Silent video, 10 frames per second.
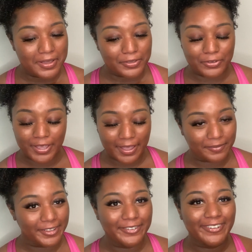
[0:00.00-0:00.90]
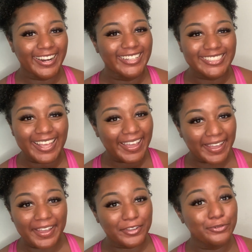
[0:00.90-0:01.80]
you can't be going
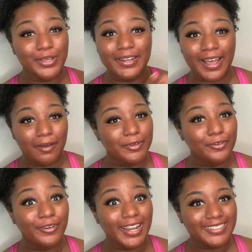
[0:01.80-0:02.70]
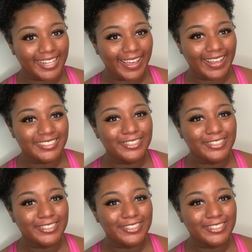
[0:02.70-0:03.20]
outside. You cannot be going outside.